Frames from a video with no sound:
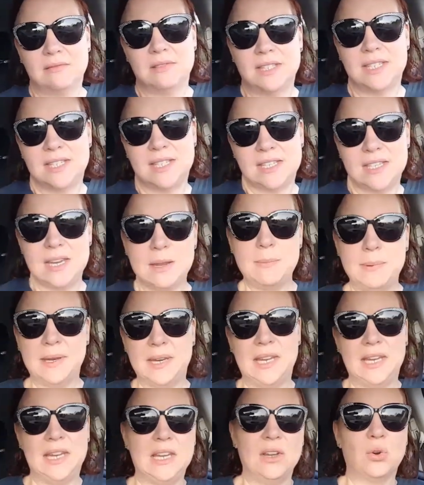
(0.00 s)

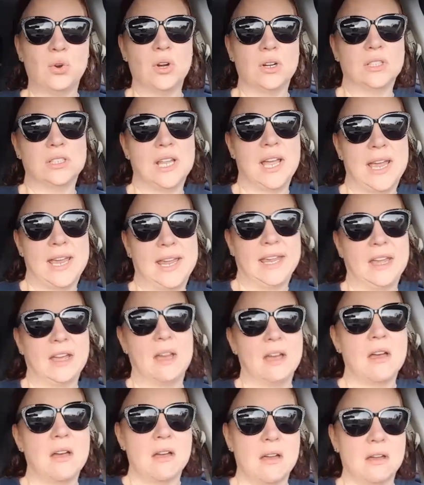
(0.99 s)
snippety or like,
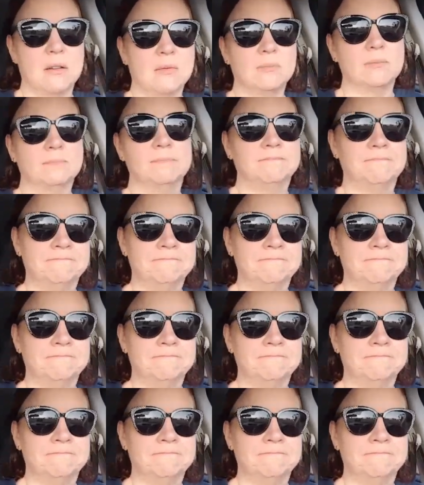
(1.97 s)
um,